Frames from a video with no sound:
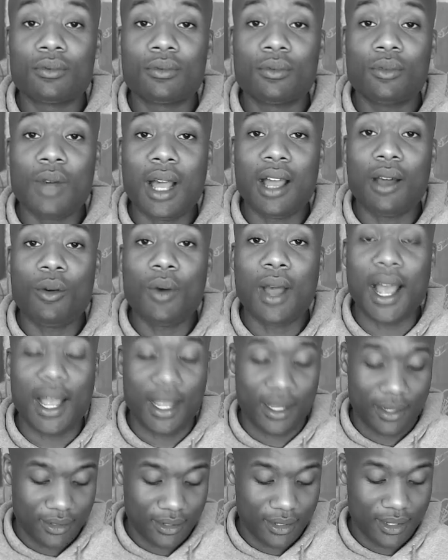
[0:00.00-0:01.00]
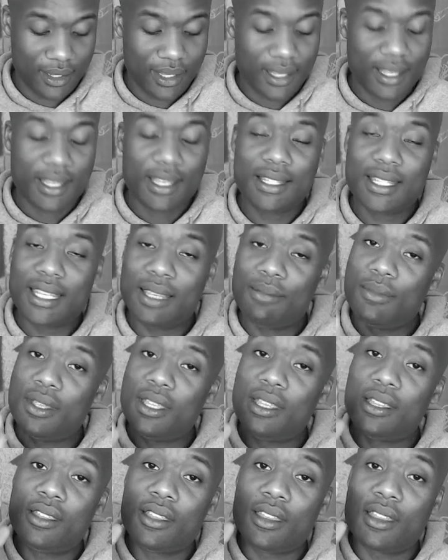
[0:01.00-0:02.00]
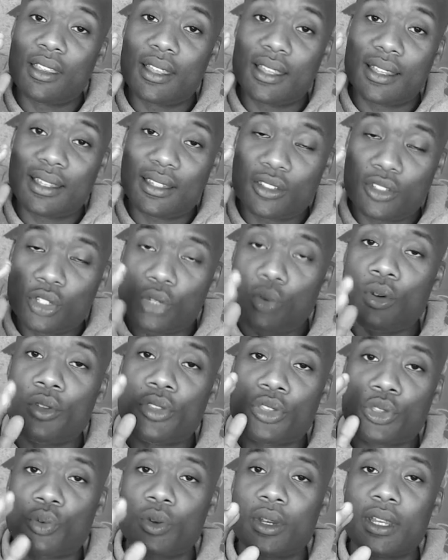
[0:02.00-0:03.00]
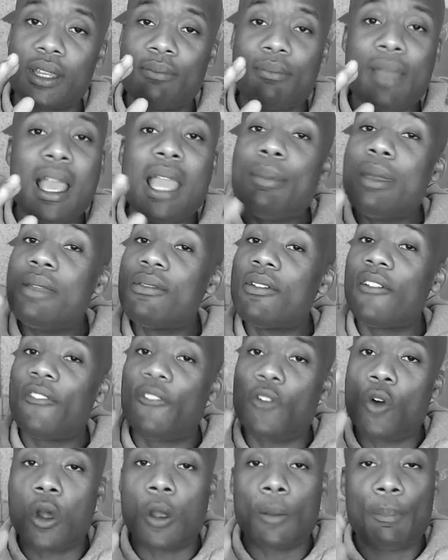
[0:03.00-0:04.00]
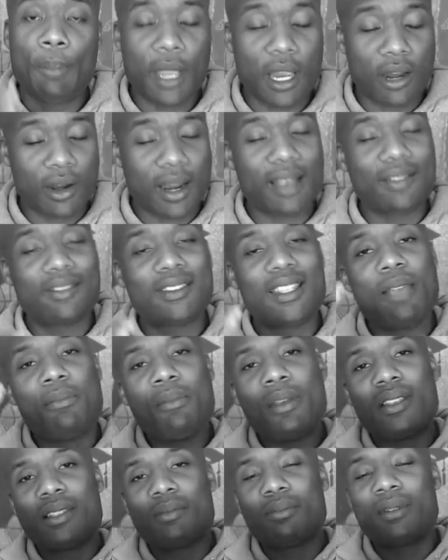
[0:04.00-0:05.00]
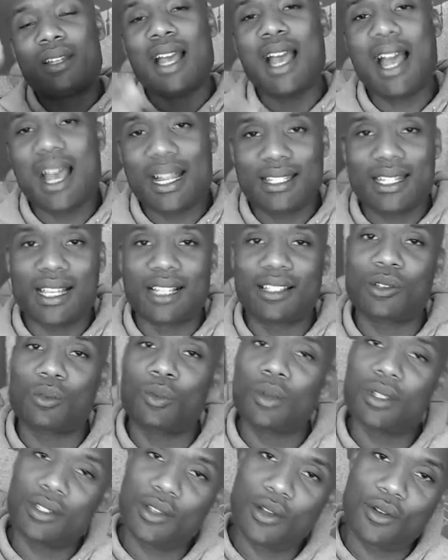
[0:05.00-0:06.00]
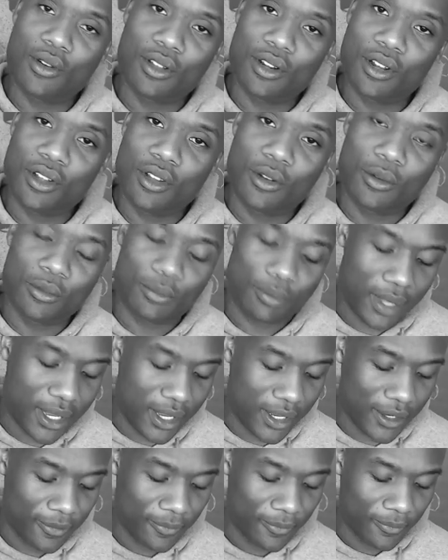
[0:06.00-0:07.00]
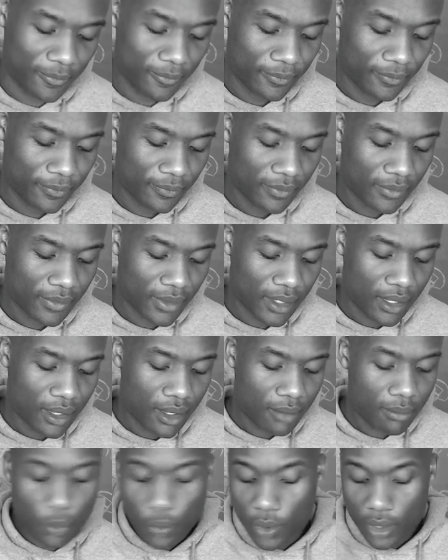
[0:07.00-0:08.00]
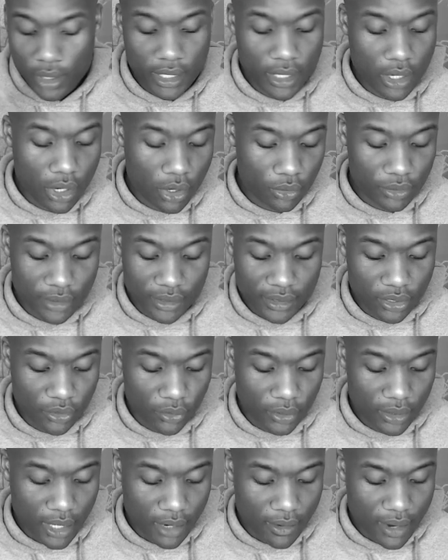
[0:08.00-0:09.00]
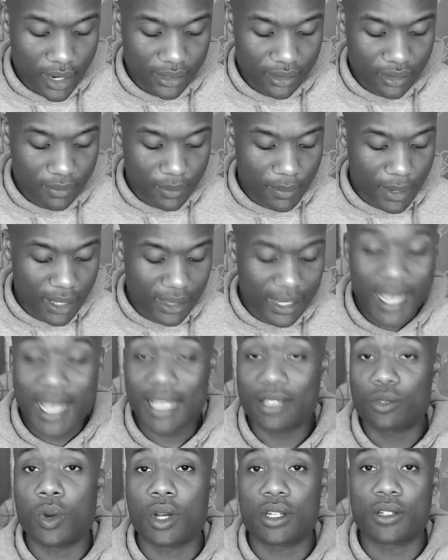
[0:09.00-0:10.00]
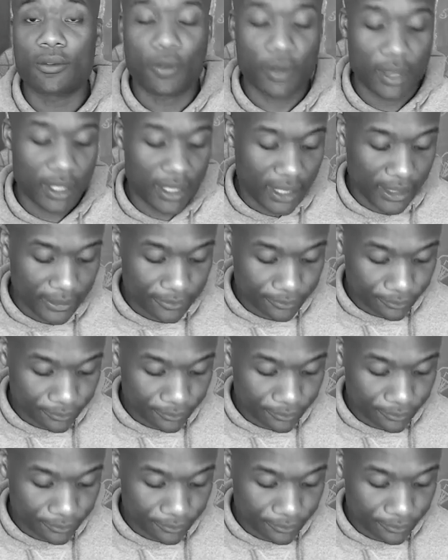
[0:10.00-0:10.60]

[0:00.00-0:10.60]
Why? Send me 2 to 3, maybe even 4 paragraphs. Give me some context of what's going on, man. But we'll get on into it. All right. This will be my last question for the day.